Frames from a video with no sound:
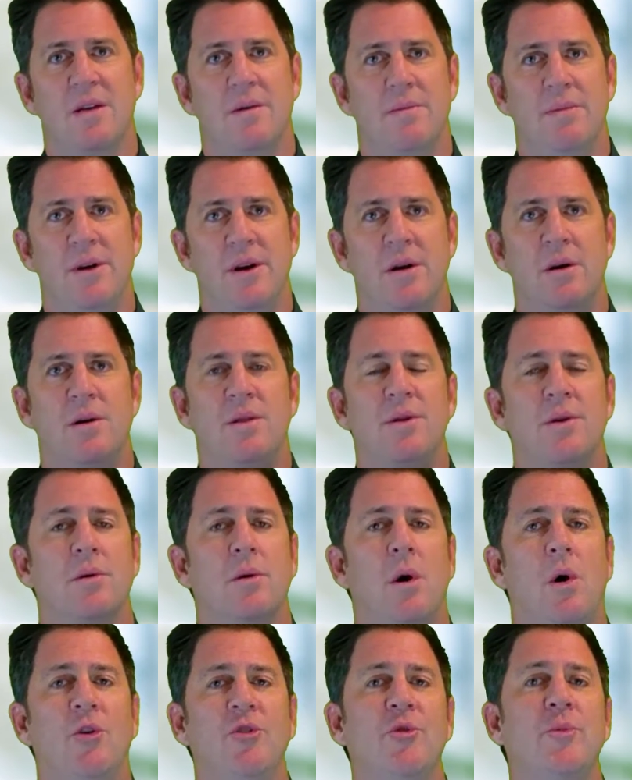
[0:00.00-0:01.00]

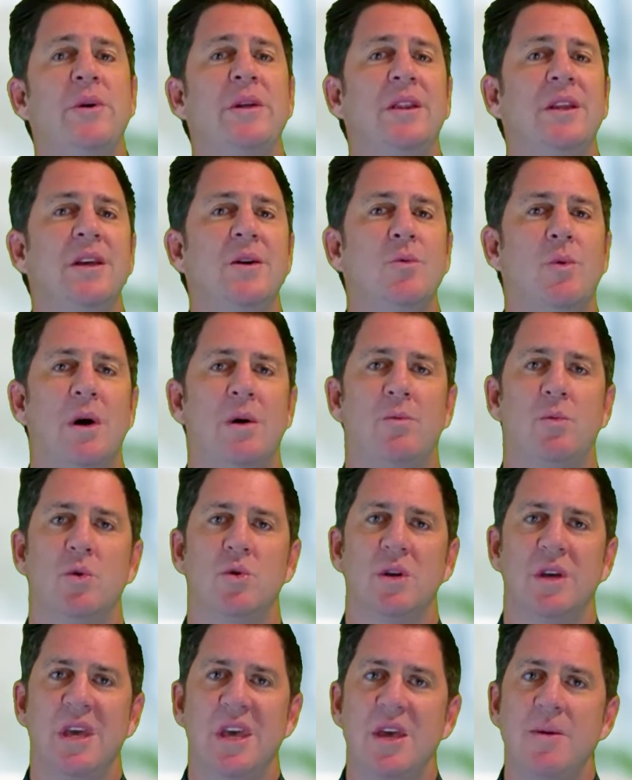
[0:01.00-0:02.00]
They're ultimately what
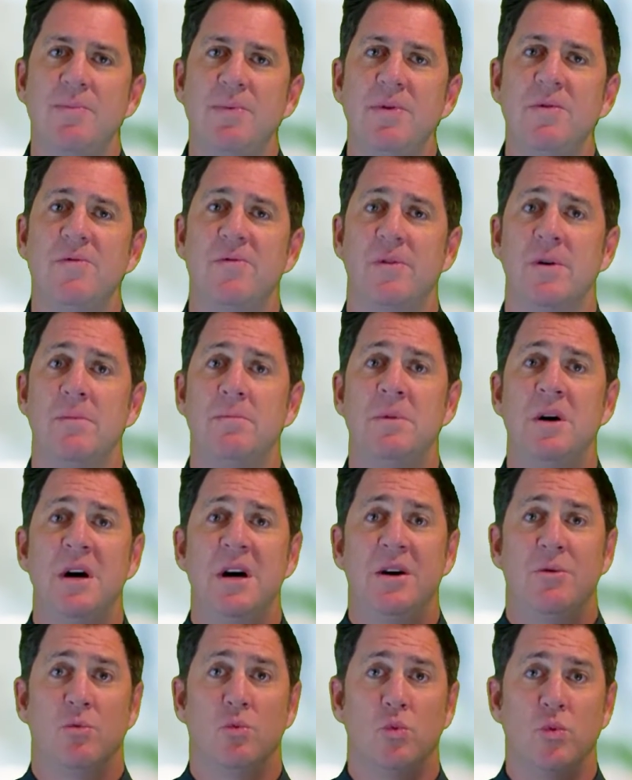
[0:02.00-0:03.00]
will keep you from
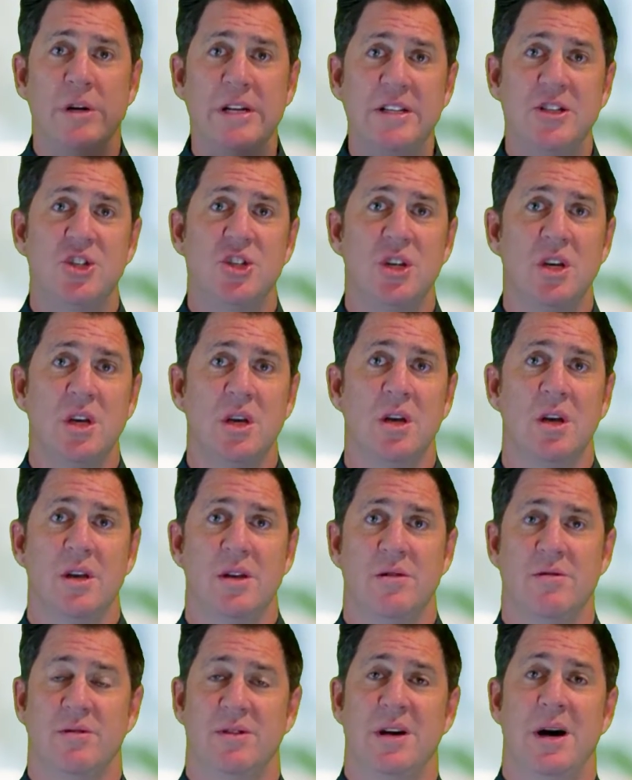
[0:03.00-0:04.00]
reaching
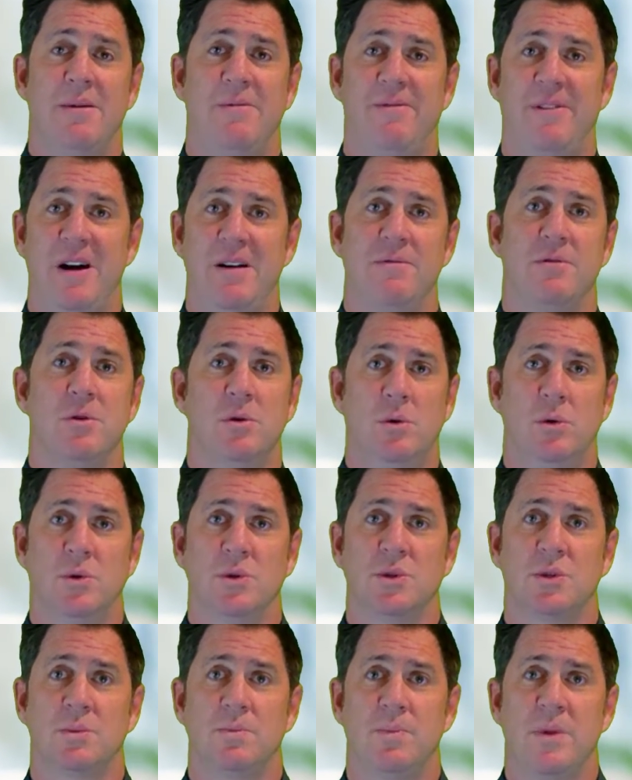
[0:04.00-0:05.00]
your top 5
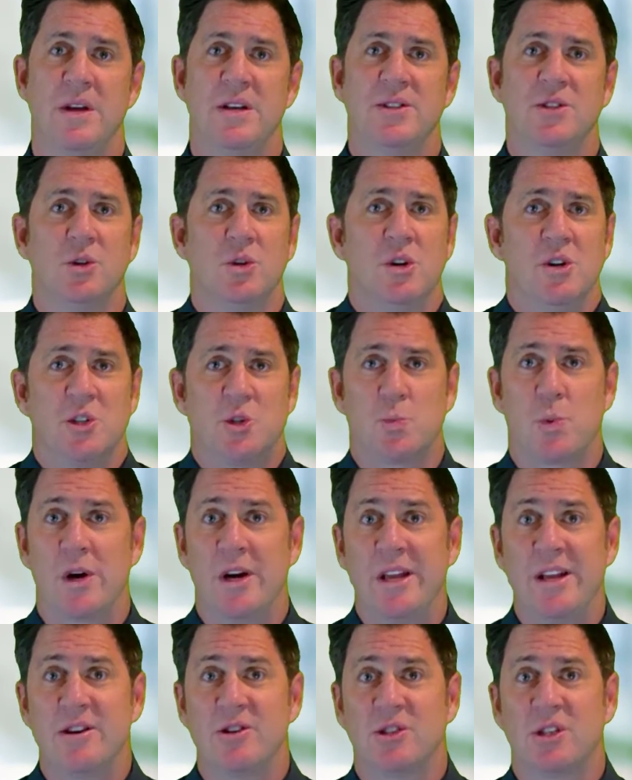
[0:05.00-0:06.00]
goals. So
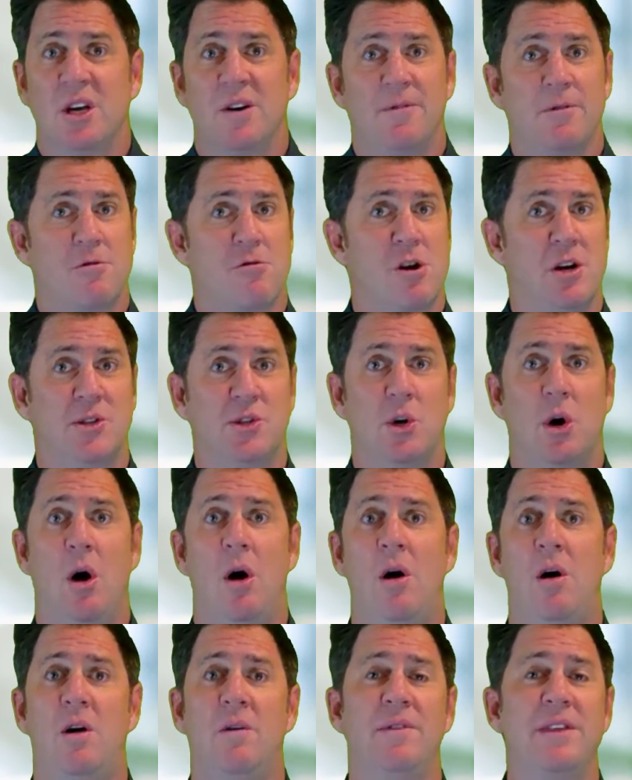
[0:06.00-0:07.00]
spreading yourself across
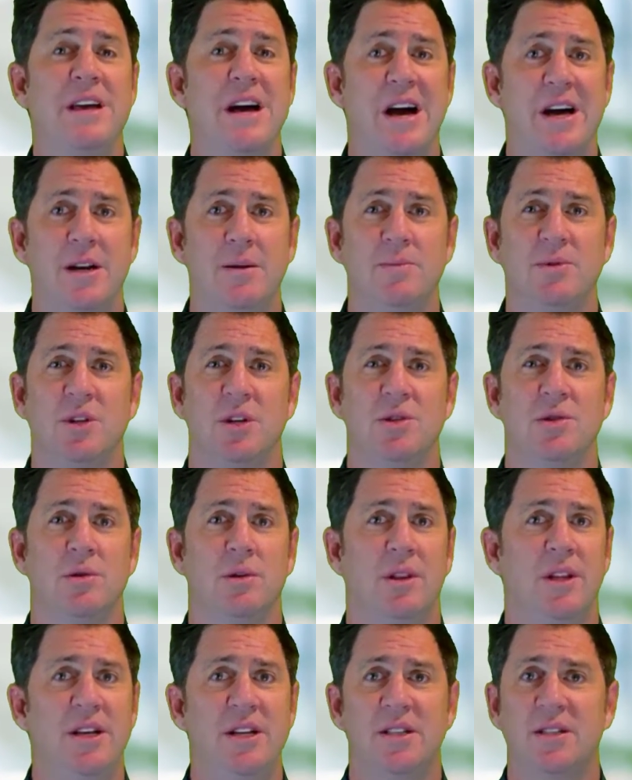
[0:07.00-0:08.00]
all the items on your
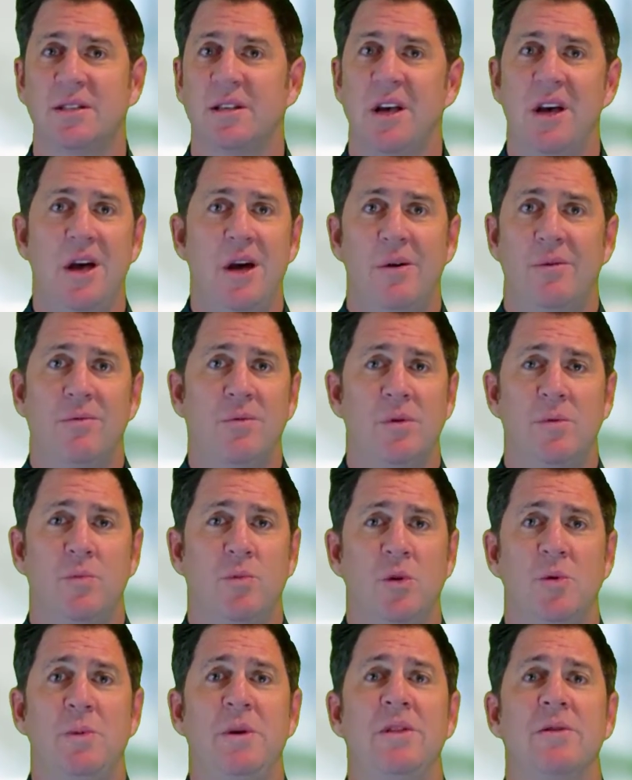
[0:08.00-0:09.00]
list
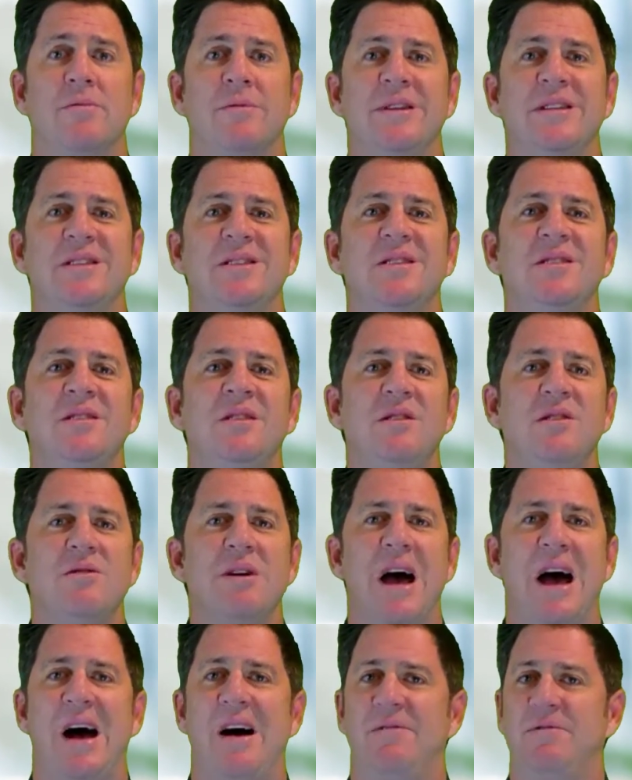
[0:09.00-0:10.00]
would be the reason
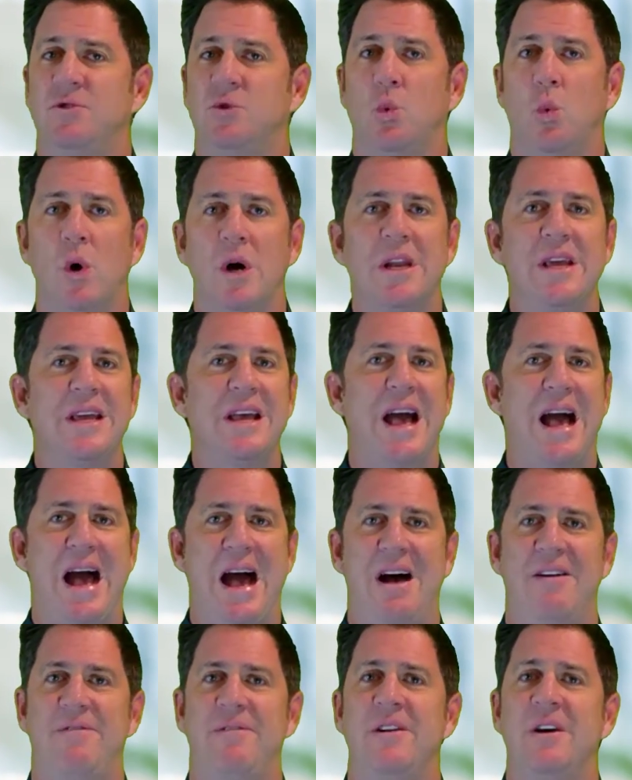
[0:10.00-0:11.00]
you have 20
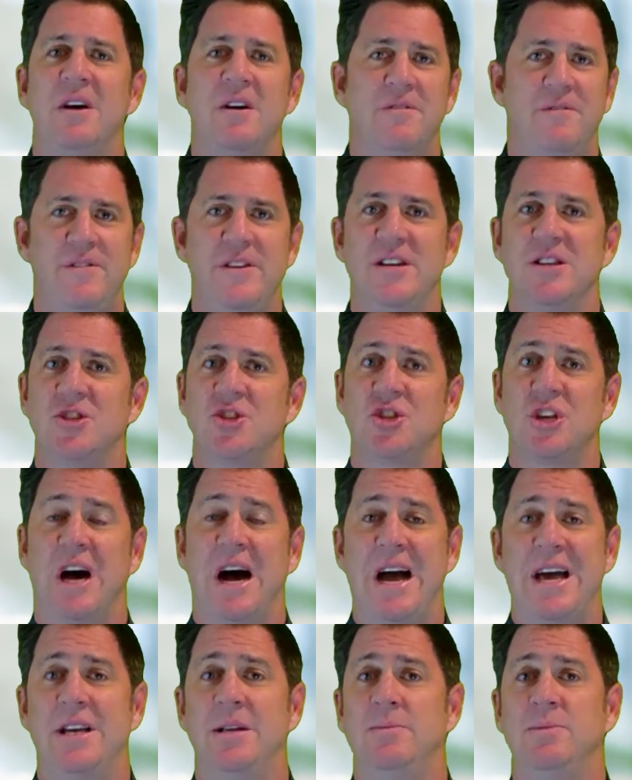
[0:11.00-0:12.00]
half-finished
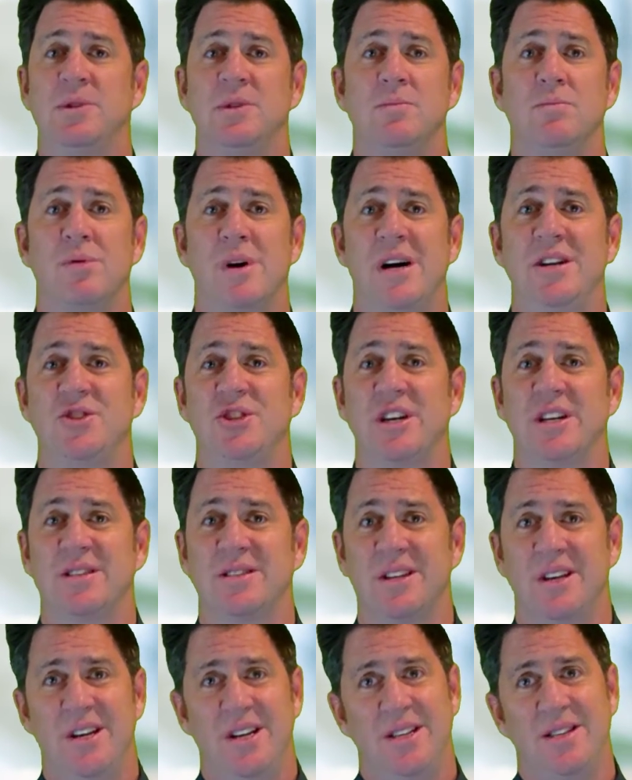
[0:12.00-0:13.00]
items and
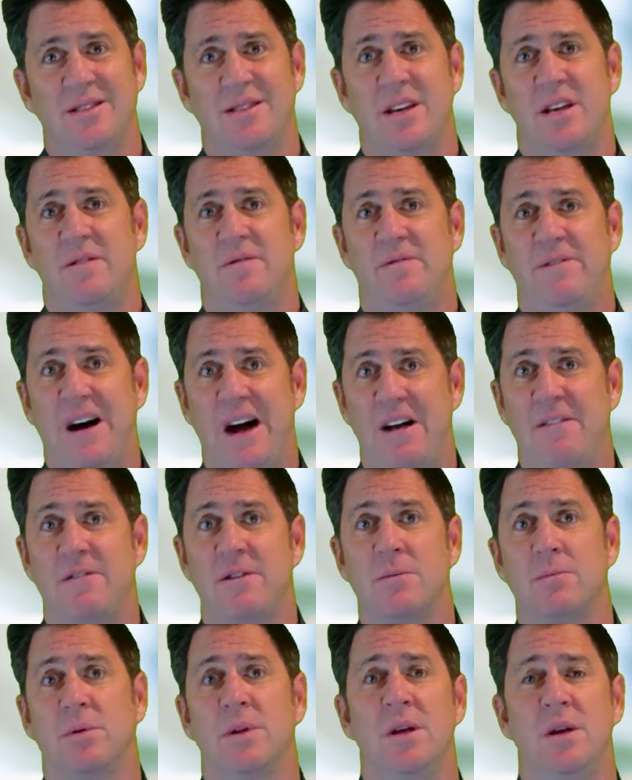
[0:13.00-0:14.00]
projects instead of 5
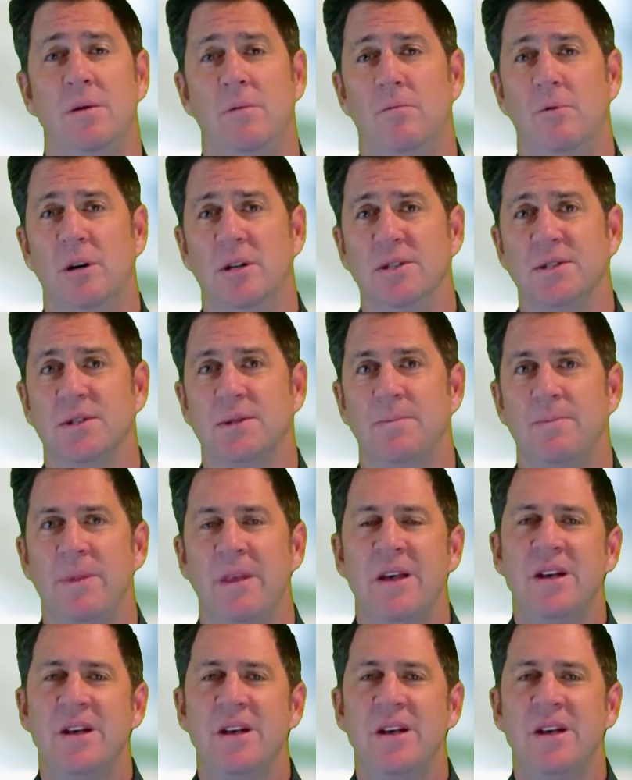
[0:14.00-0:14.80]
completed ones.